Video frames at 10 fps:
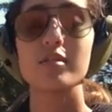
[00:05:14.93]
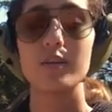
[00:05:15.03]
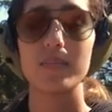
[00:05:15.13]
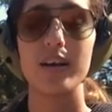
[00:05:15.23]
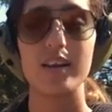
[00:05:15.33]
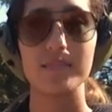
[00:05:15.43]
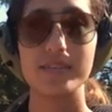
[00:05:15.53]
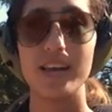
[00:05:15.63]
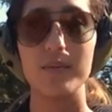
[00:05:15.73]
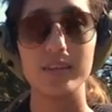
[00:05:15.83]
so I'm kind of
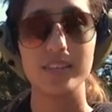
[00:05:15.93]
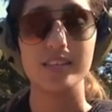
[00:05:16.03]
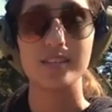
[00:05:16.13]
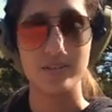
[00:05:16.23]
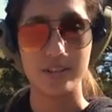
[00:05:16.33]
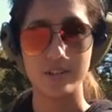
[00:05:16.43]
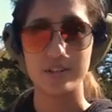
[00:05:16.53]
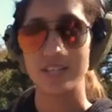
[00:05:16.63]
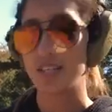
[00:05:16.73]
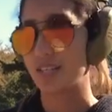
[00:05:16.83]
upset with this, so let's
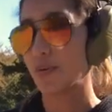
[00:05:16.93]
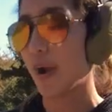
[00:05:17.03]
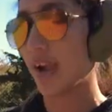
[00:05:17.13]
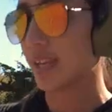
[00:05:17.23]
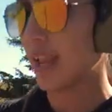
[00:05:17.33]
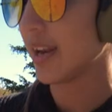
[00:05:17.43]
just get to whacking